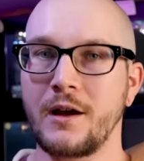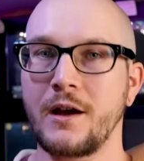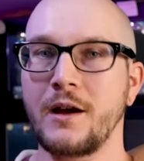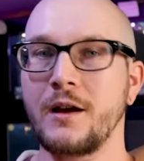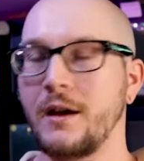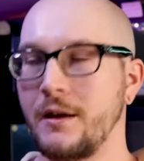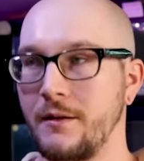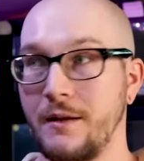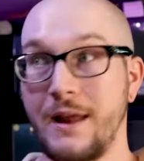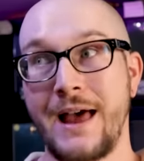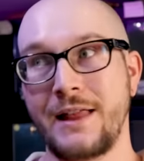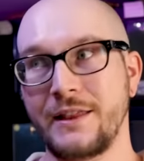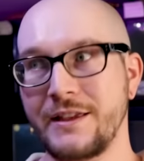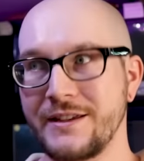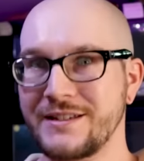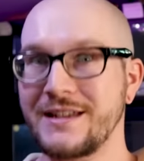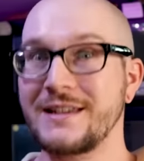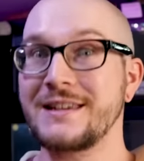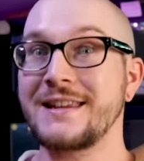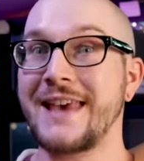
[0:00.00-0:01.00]
and at
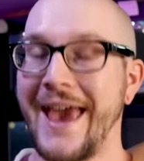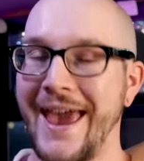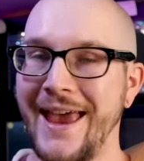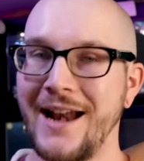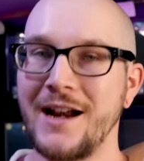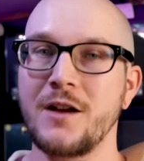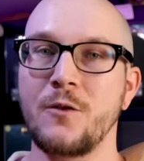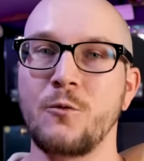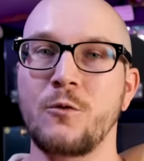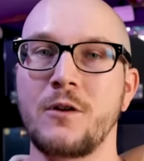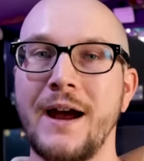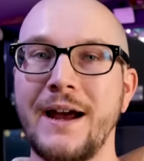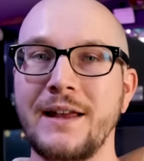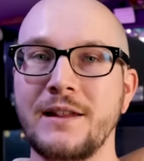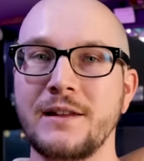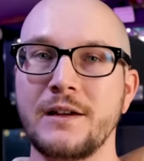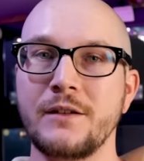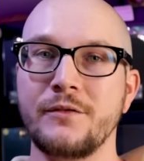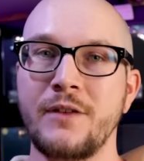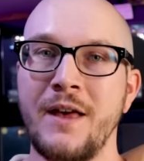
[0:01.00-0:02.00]
least in Canada where I
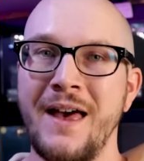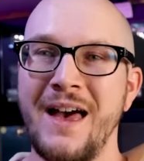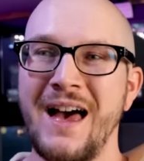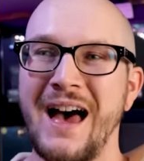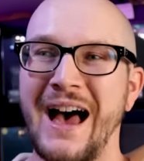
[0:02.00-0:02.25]
live,